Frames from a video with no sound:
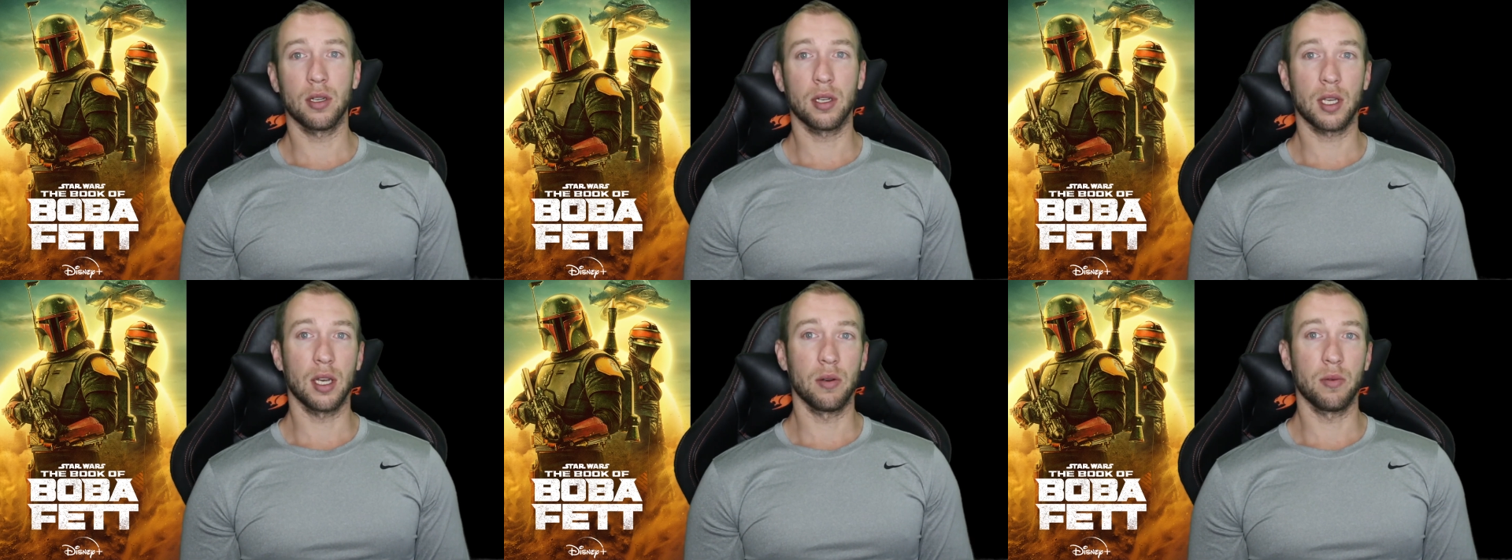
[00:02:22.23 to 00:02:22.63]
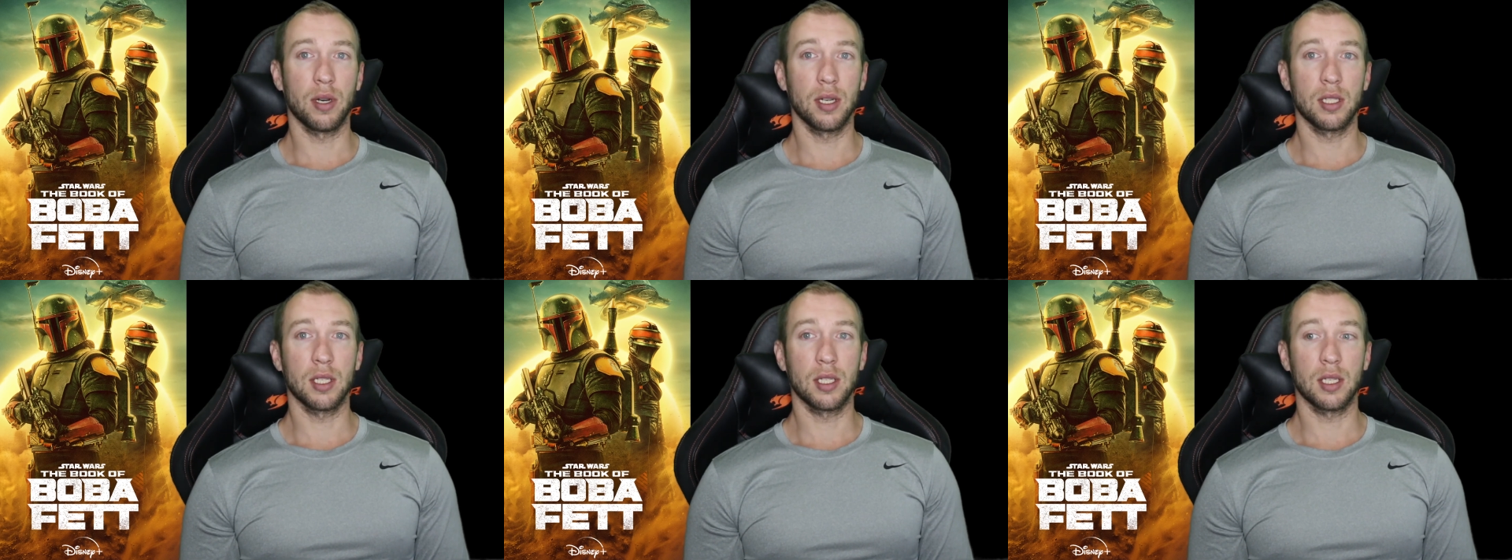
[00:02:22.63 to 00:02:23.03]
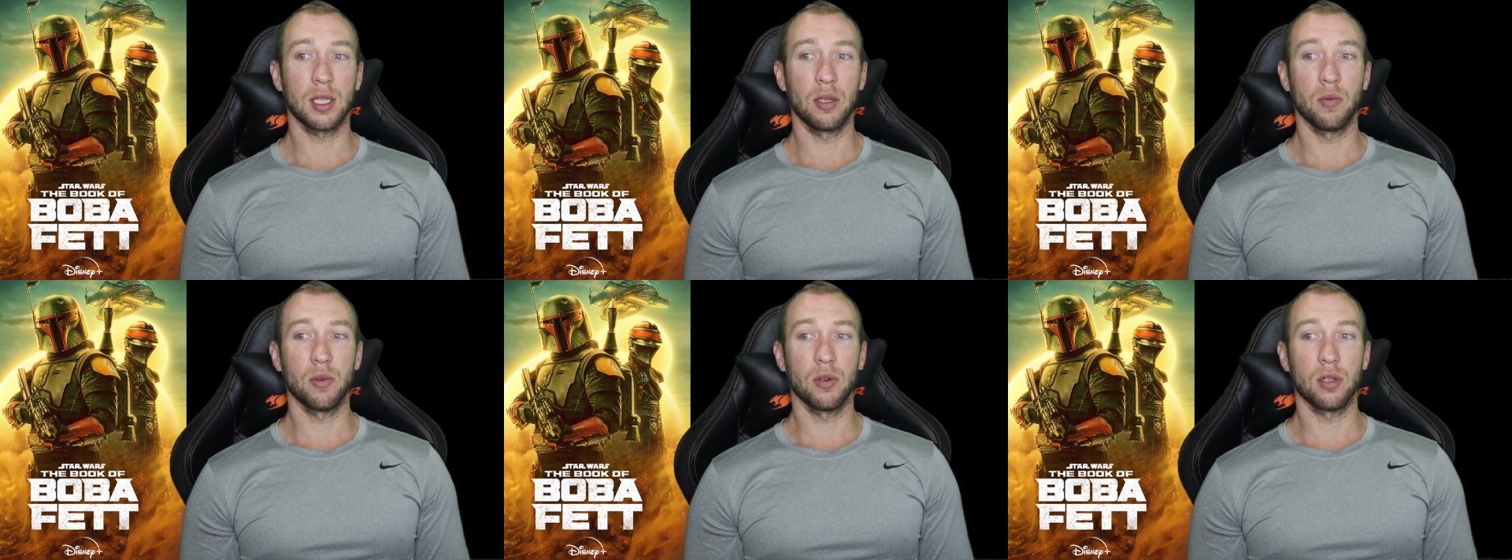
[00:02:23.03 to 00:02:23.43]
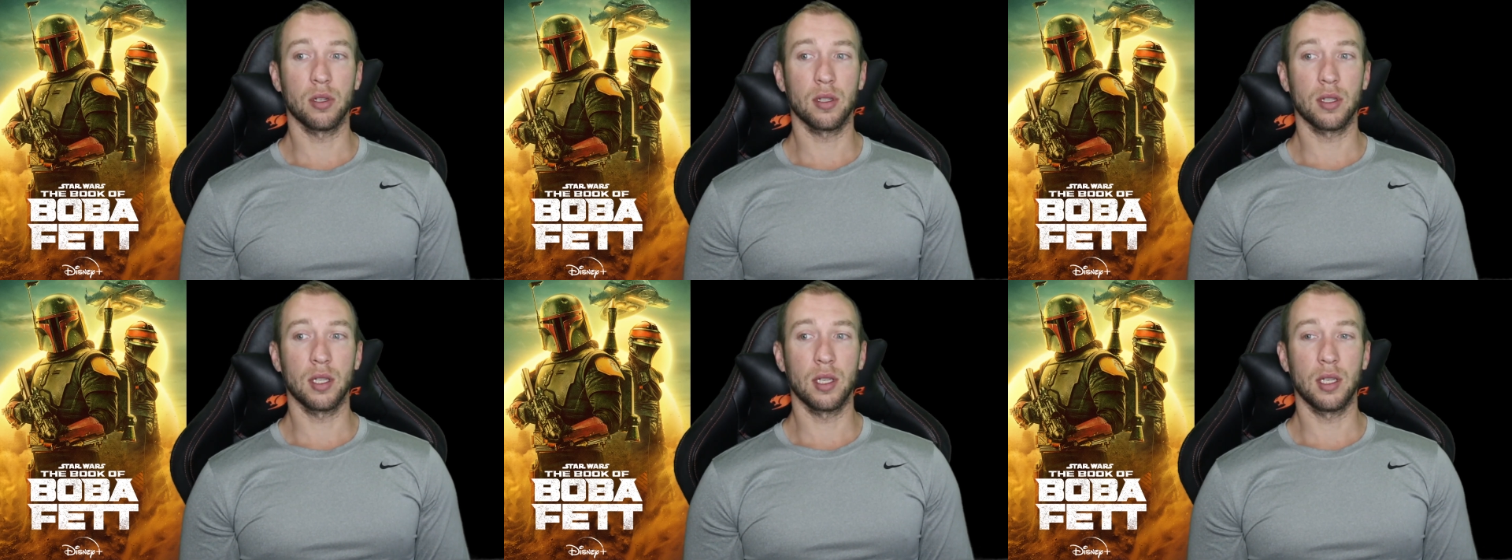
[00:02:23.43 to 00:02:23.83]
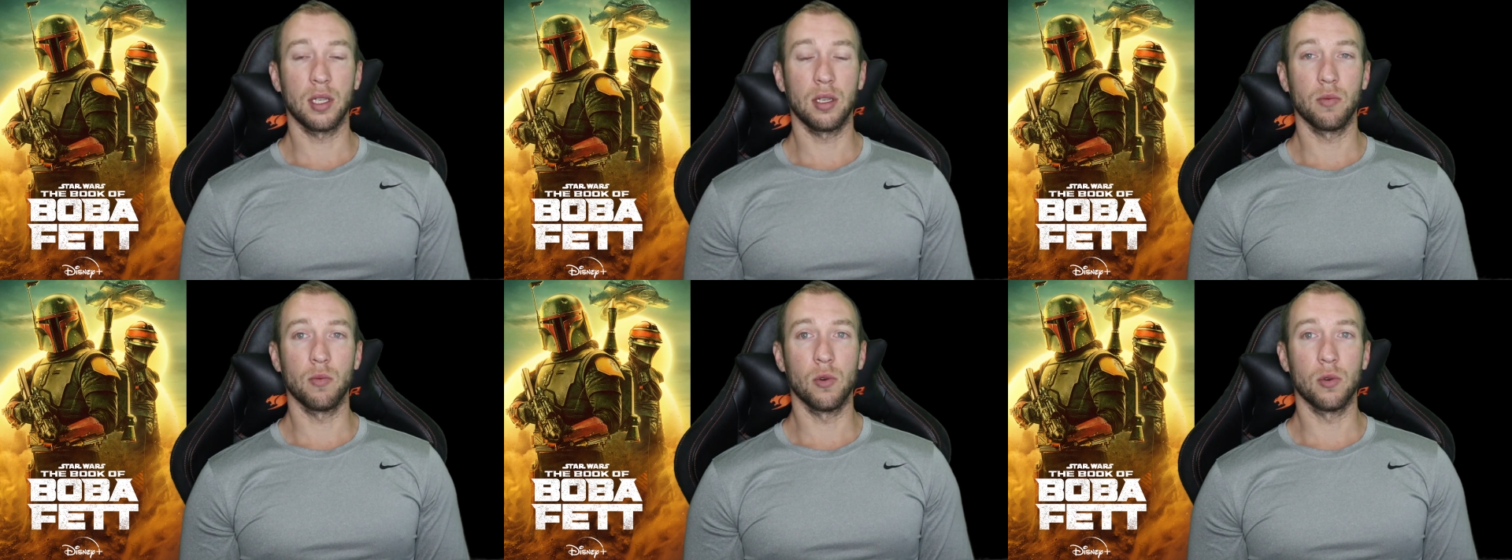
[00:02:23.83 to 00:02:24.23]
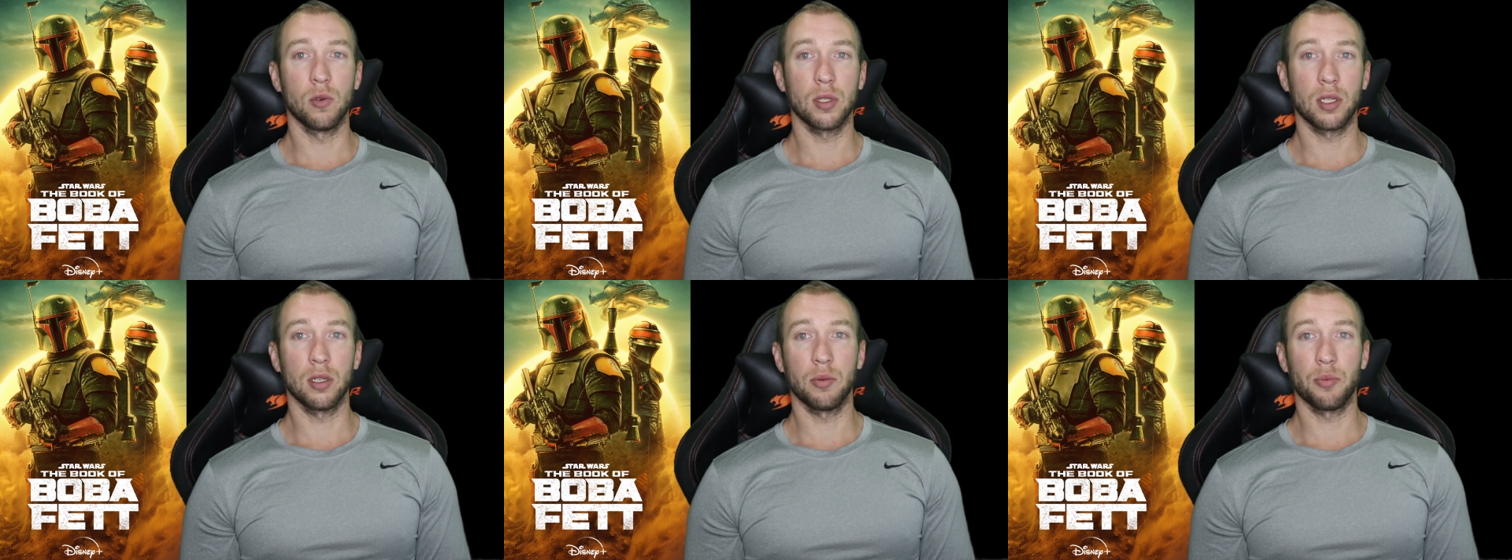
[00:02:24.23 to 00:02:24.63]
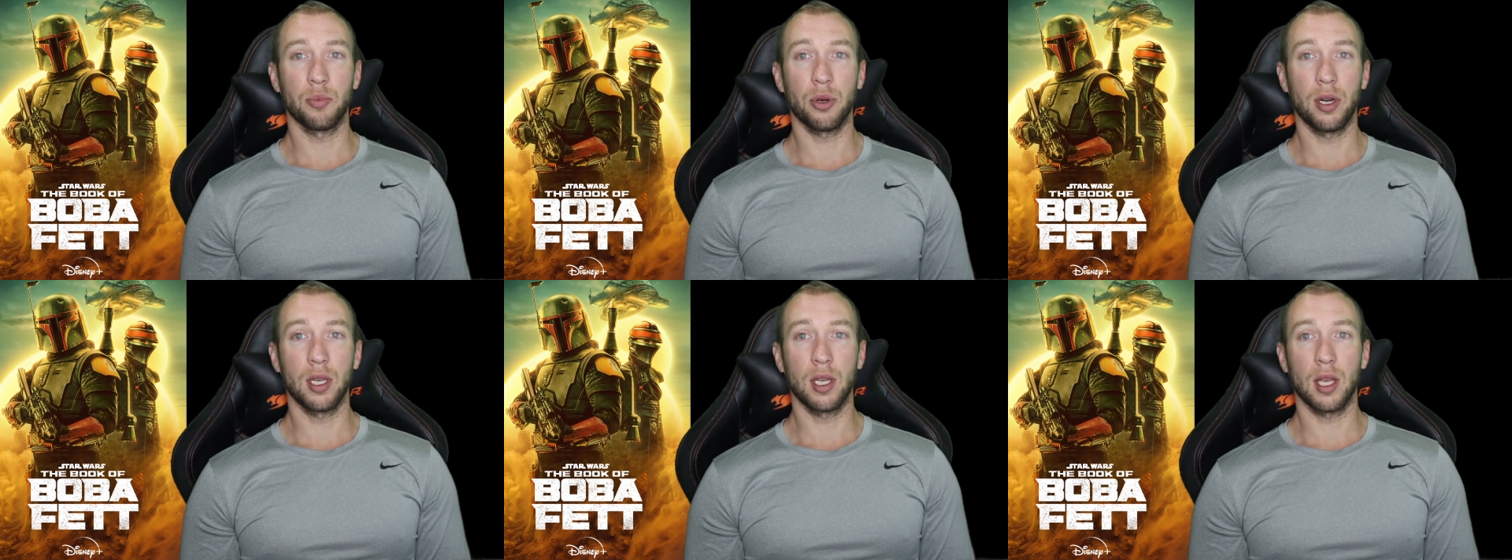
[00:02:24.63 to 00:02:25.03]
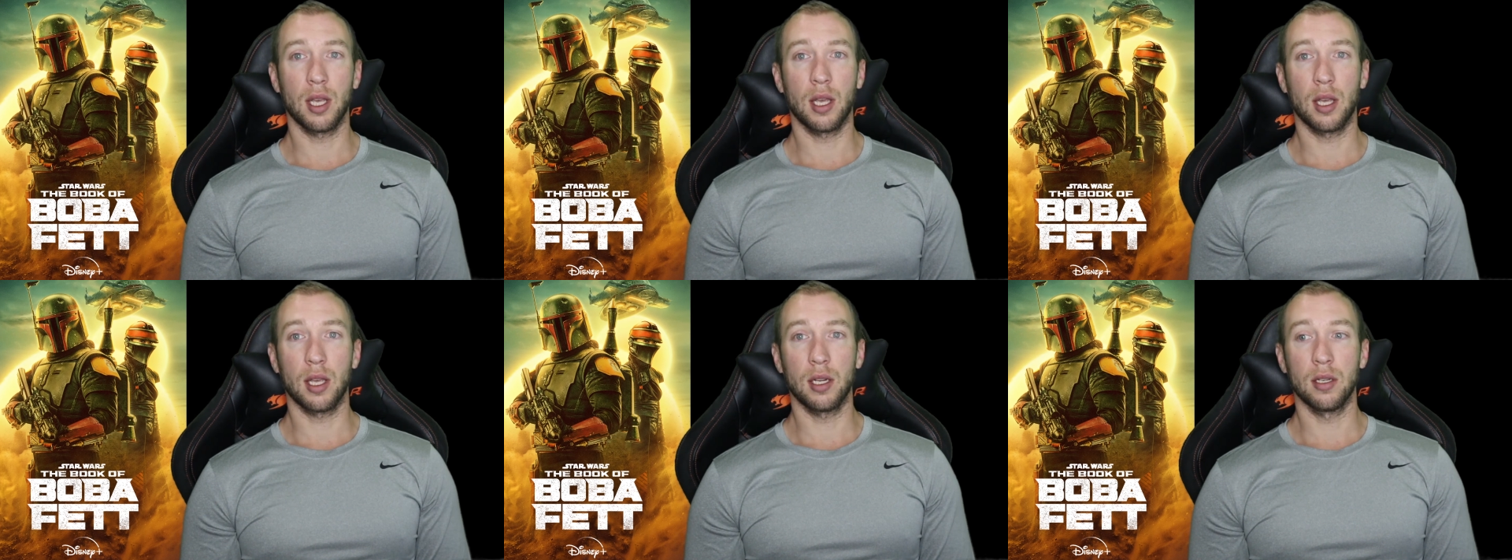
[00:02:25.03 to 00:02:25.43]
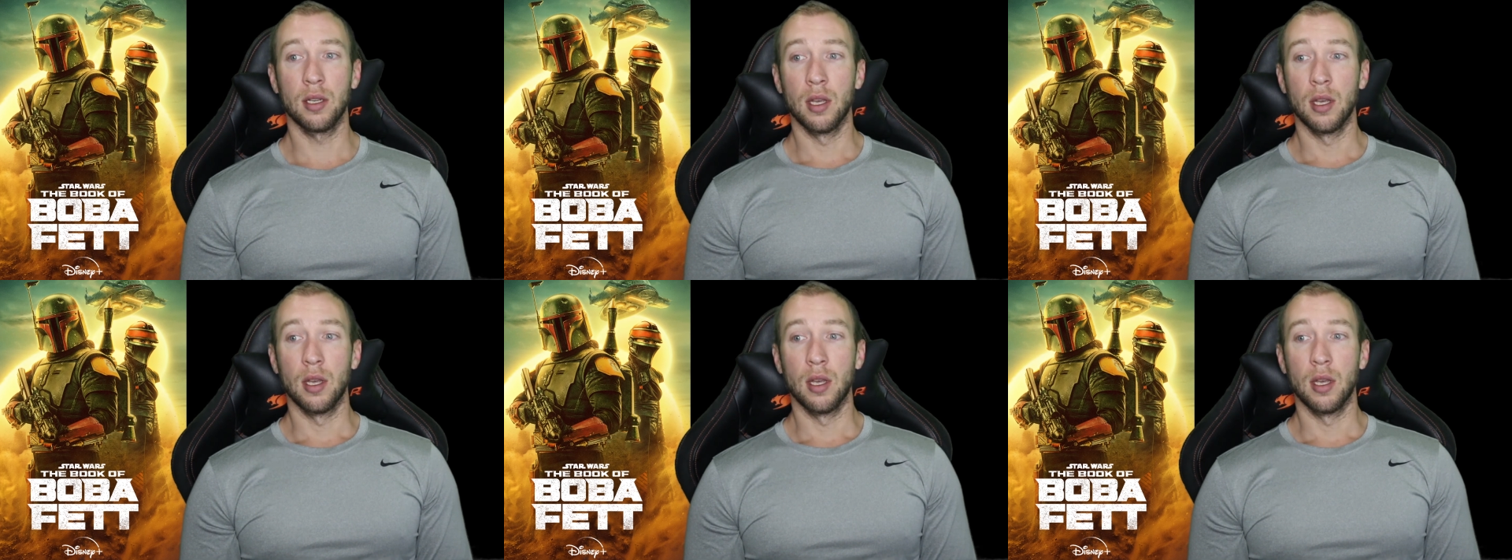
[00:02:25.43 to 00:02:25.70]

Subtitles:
I can't wait to see what the war is going to bring, and